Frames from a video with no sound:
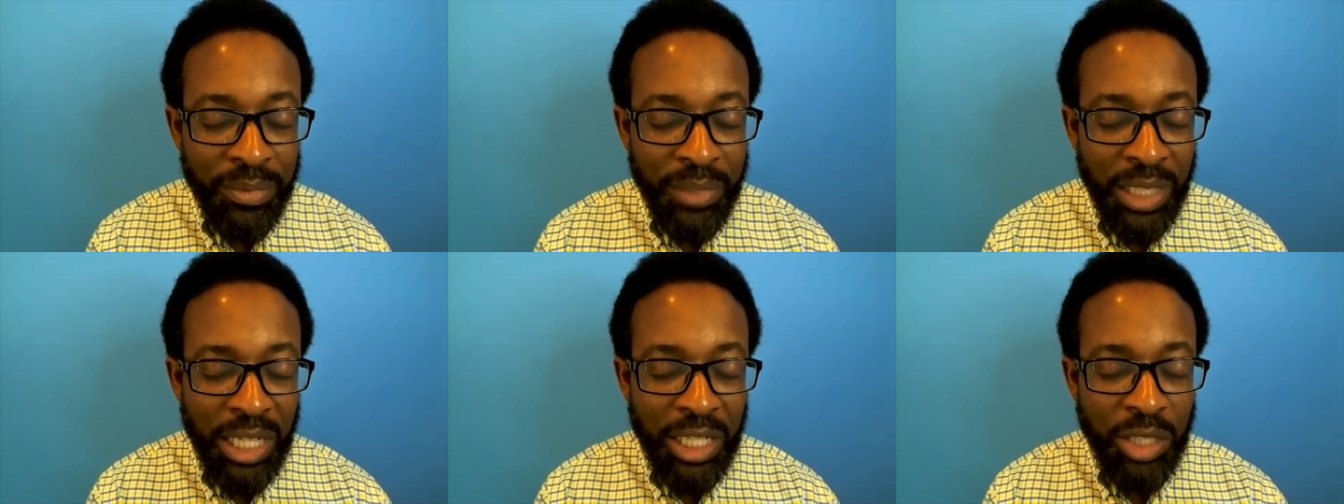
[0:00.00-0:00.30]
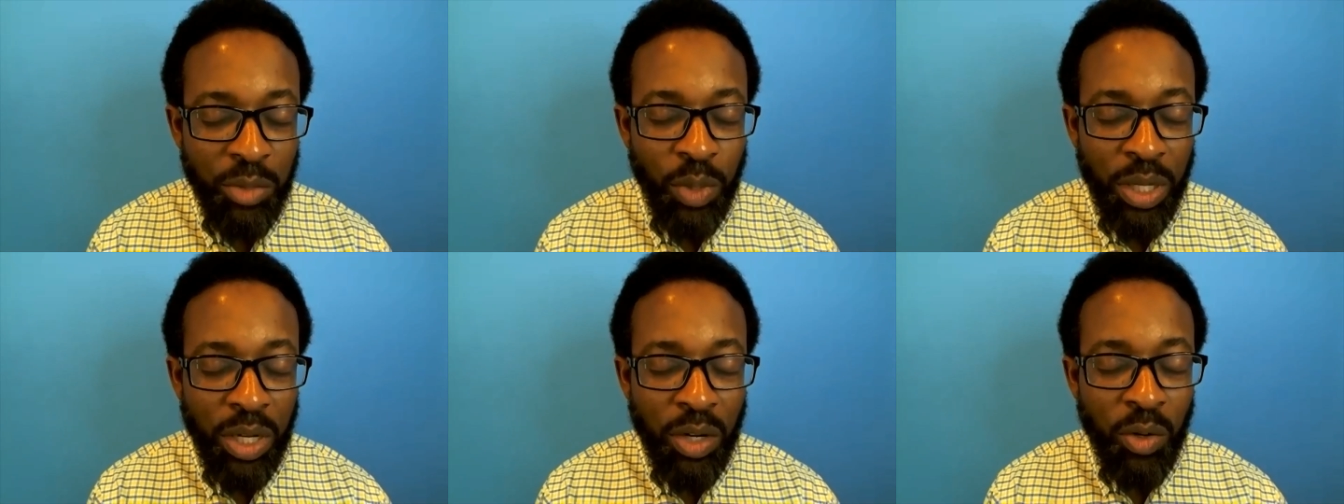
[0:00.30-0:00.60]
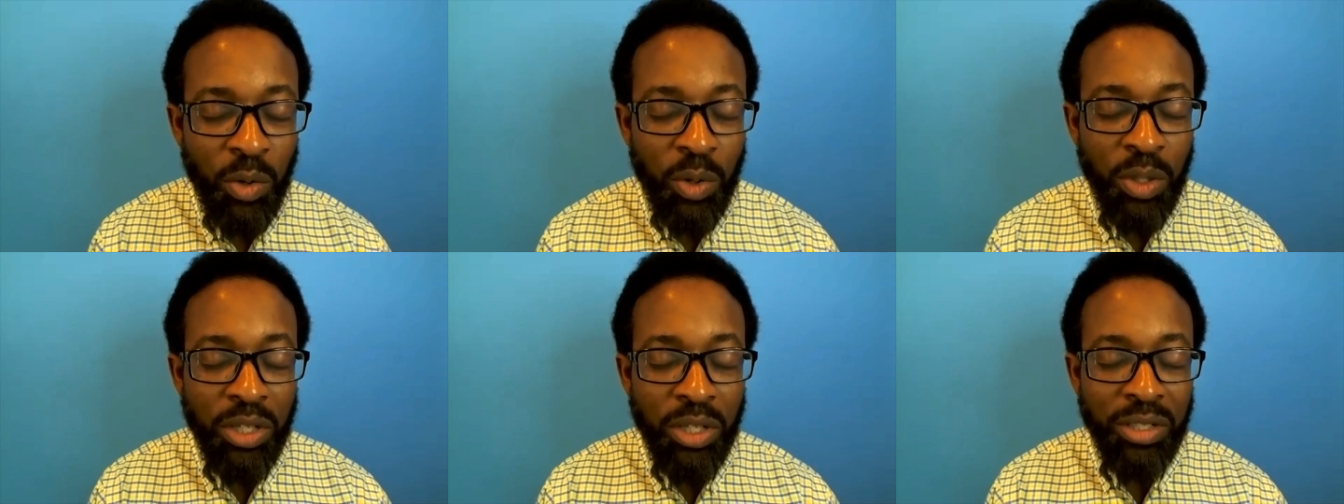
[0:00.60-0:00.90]
As we
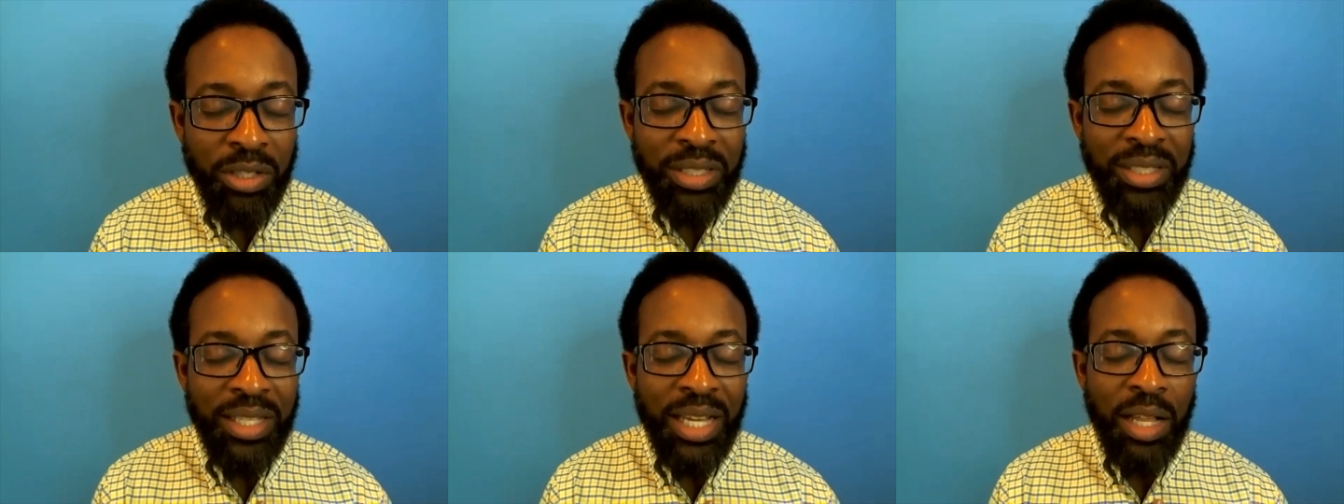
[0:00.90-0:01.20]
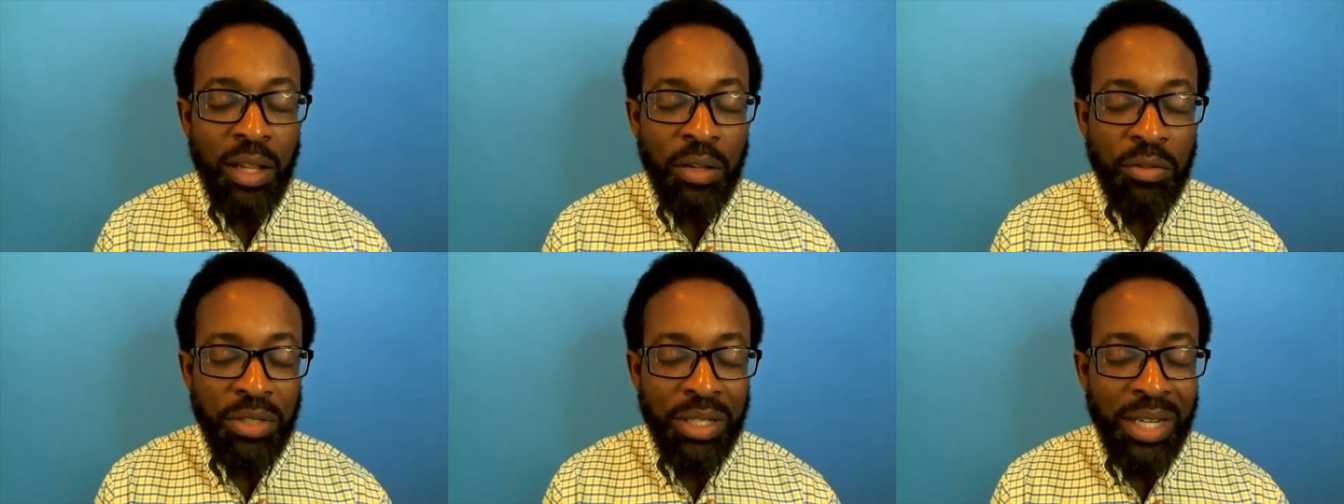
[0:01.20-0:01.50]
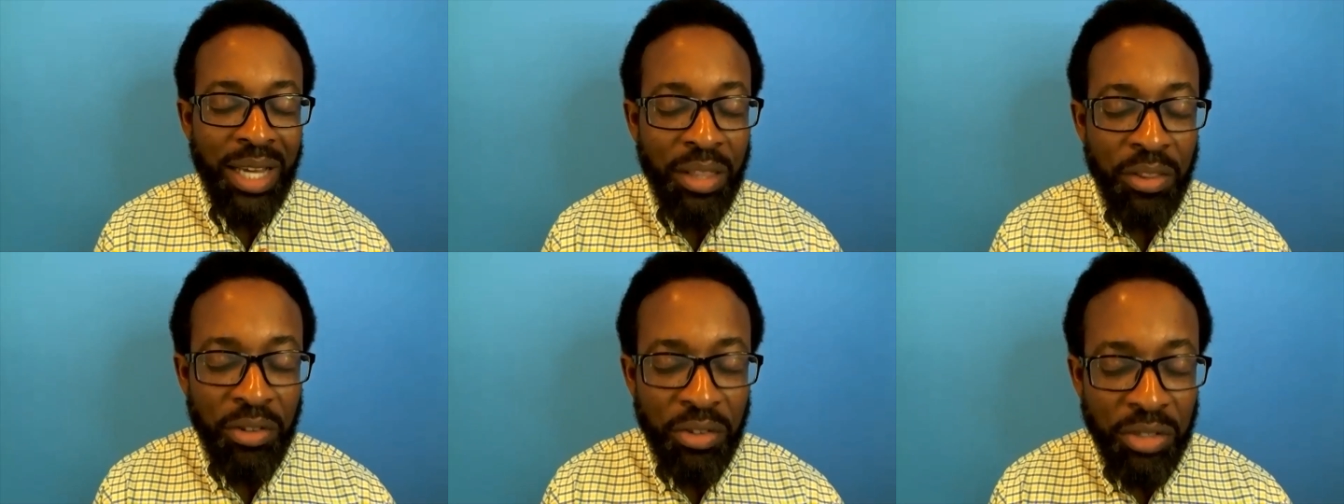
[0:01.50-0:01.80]
hold ourselves
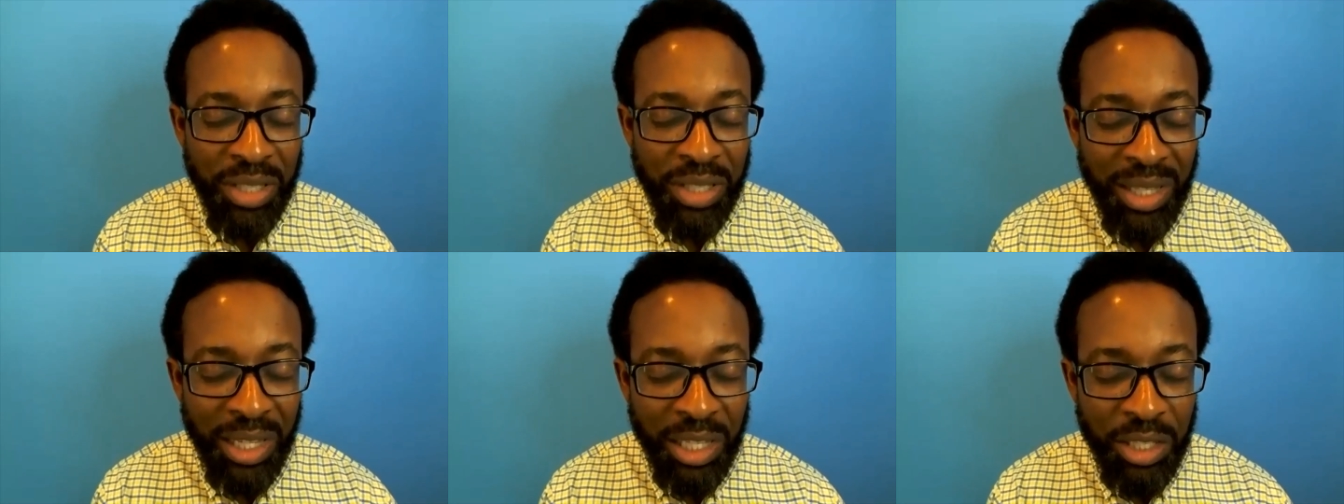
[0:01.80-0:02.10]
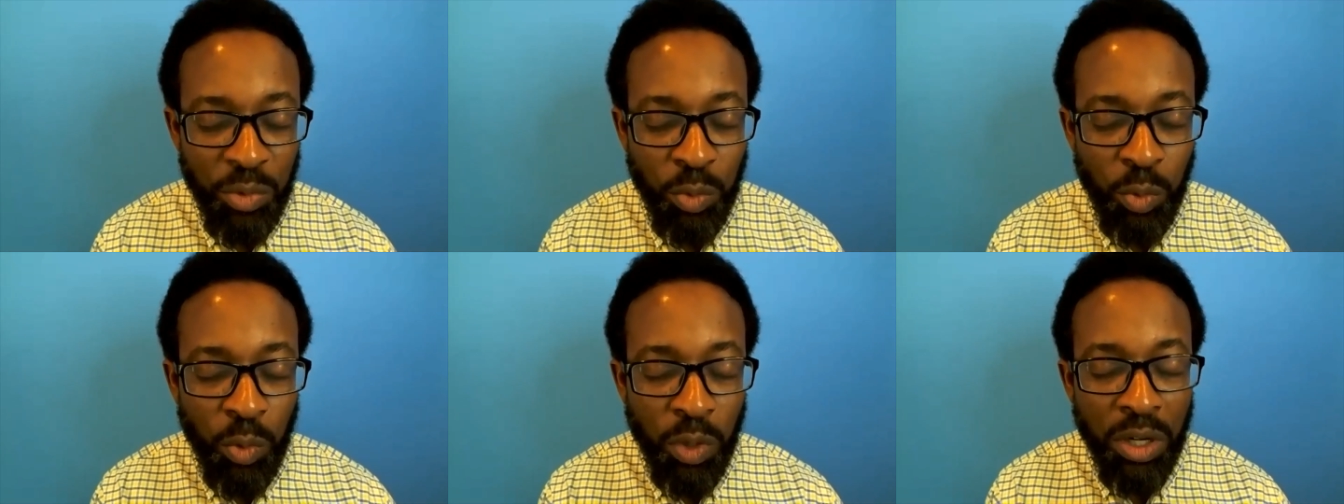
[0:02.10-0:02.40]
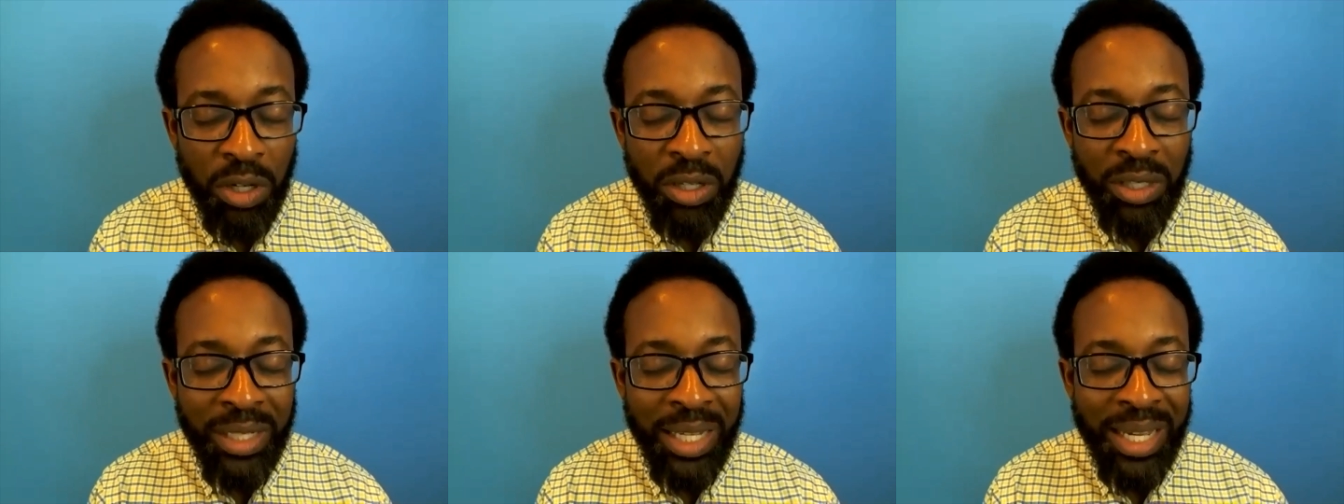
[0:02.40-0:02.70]
and others in this
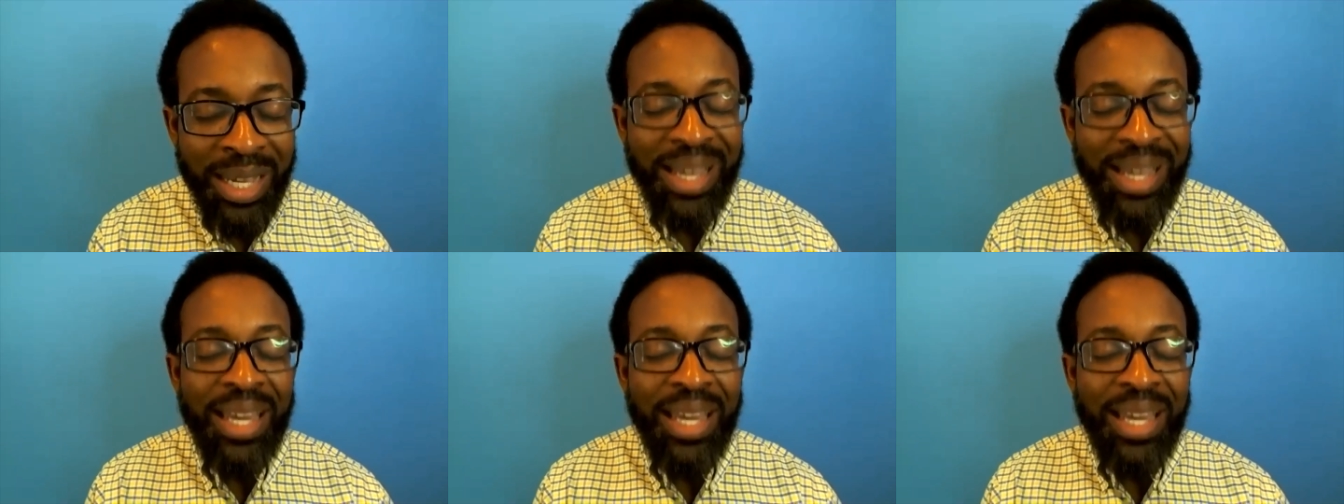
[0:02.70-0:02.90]
world